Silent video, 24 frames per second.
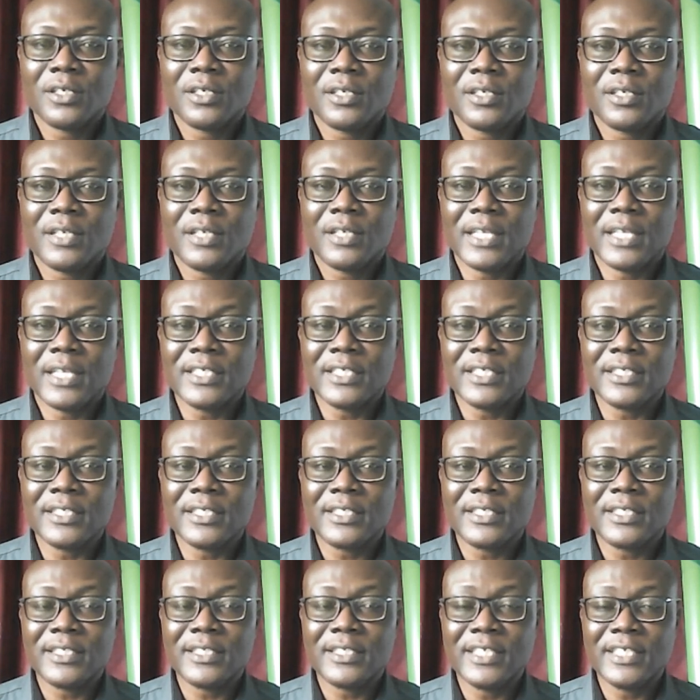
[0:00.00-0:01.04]
That
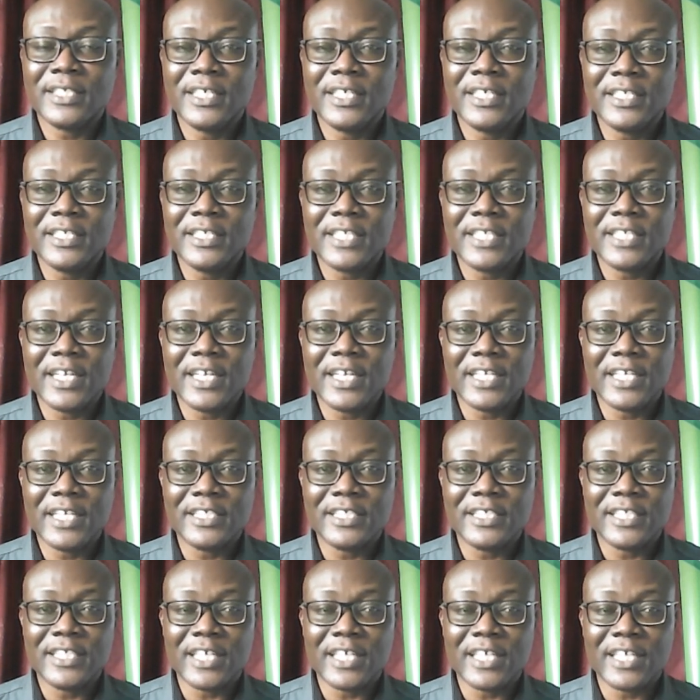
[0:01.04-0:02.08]
is the heat
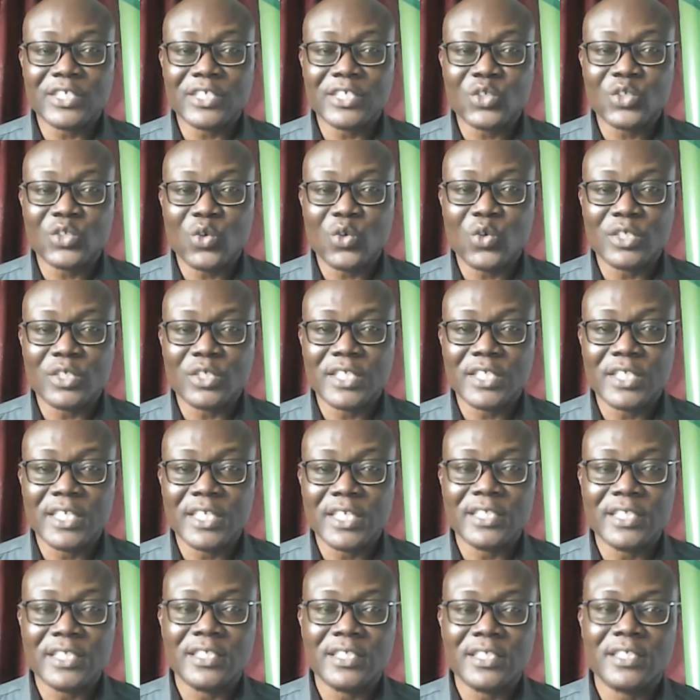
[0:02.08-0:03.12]
energy that is
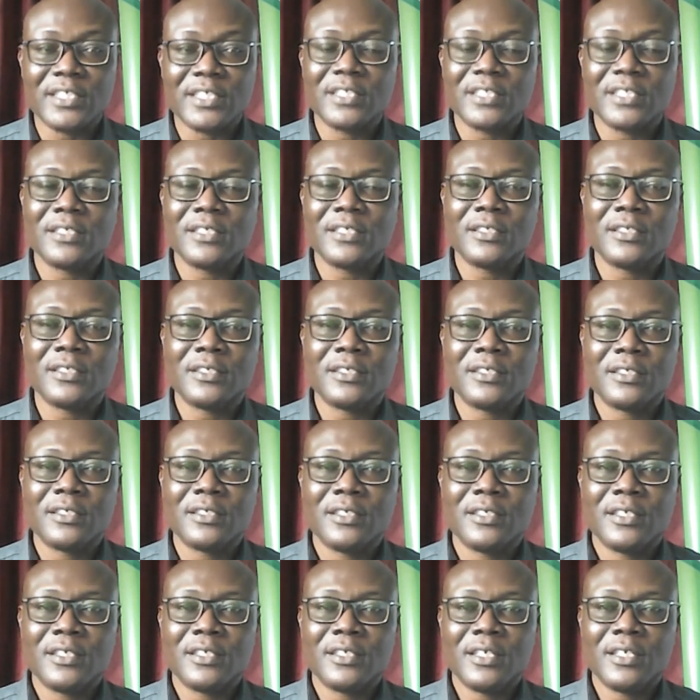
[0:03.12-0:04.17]
contained
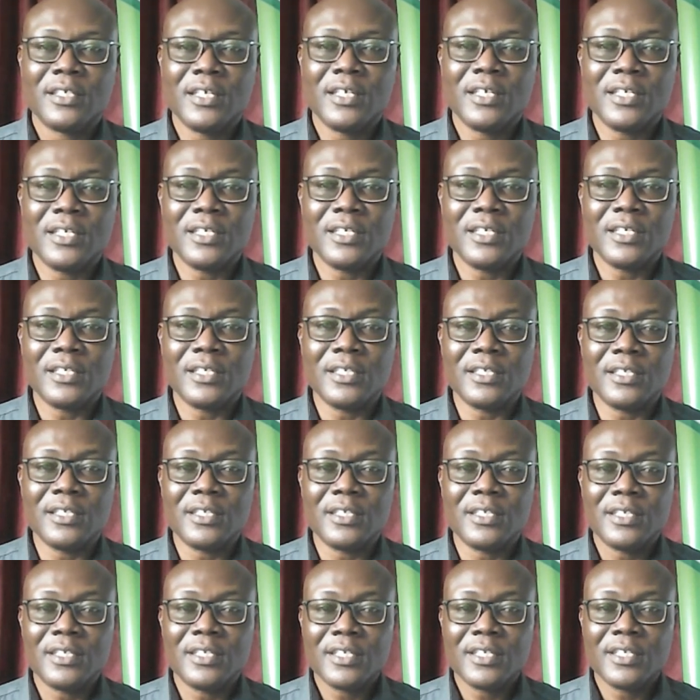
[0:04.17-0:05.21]
in
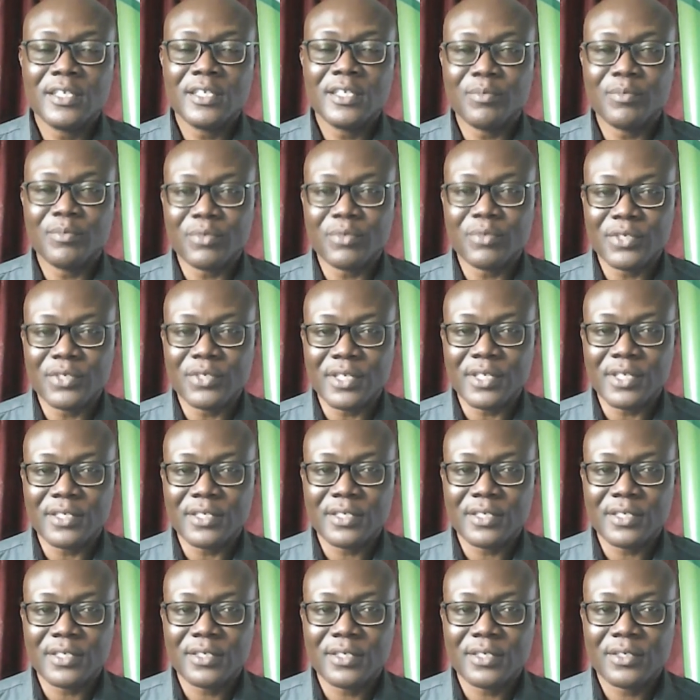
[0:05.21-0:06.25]
the
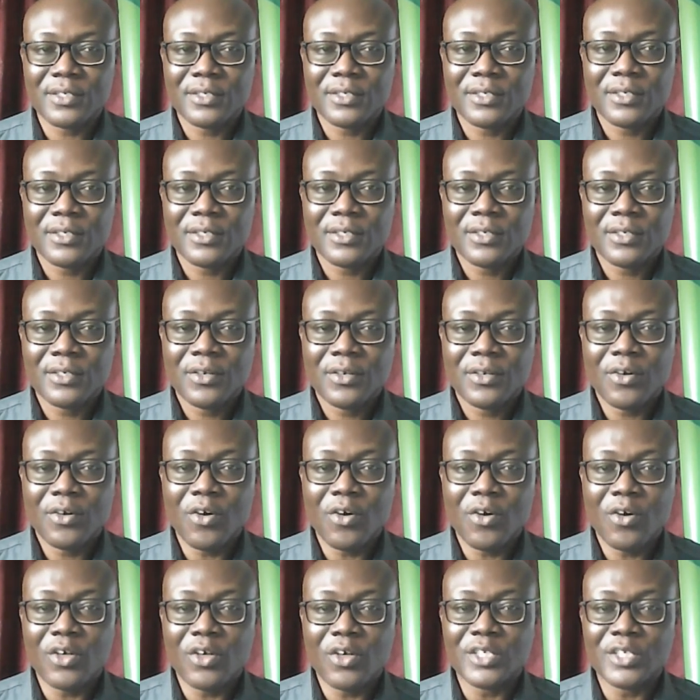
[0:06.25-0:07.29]
process,
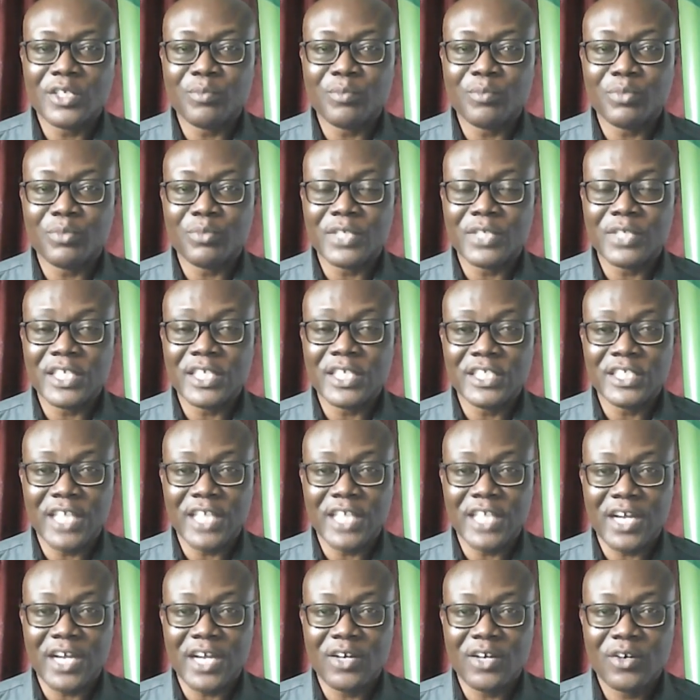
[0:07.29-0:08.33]
or the
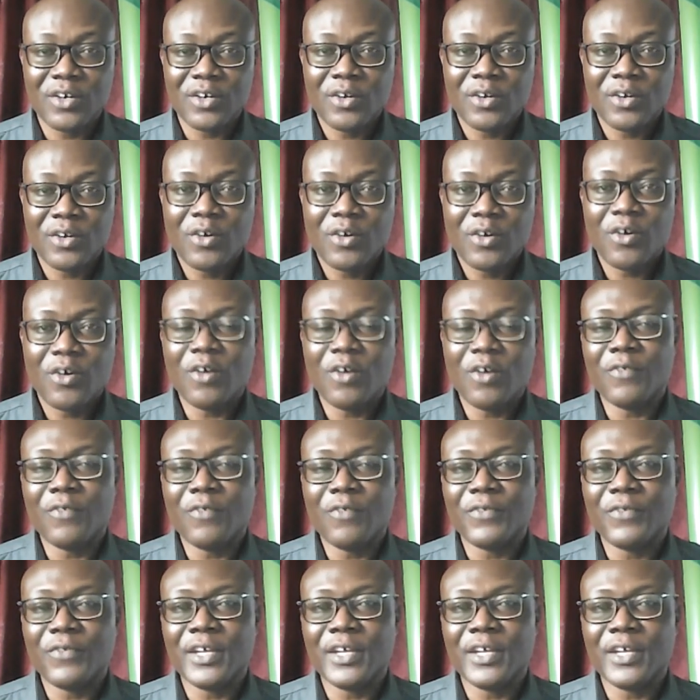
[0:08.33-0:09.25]
potential of